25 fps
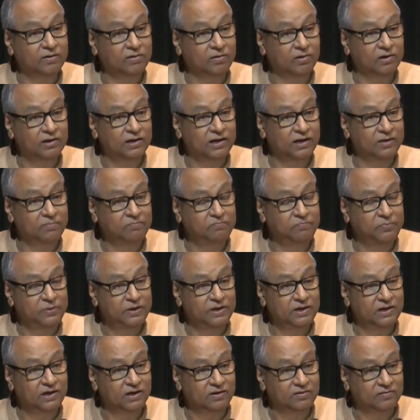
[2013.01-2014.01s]
called the
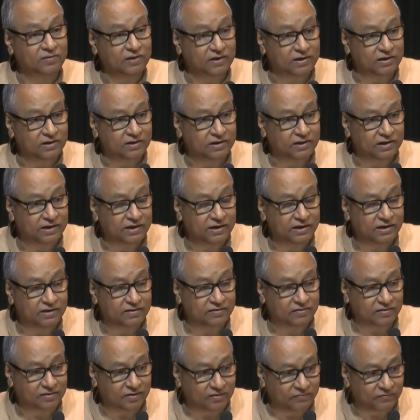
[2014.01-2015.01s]
Imperial
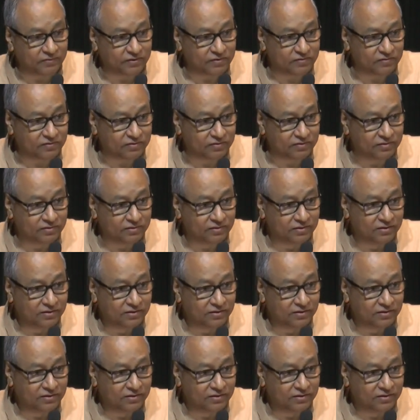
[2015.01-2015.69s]
Secretariat Service,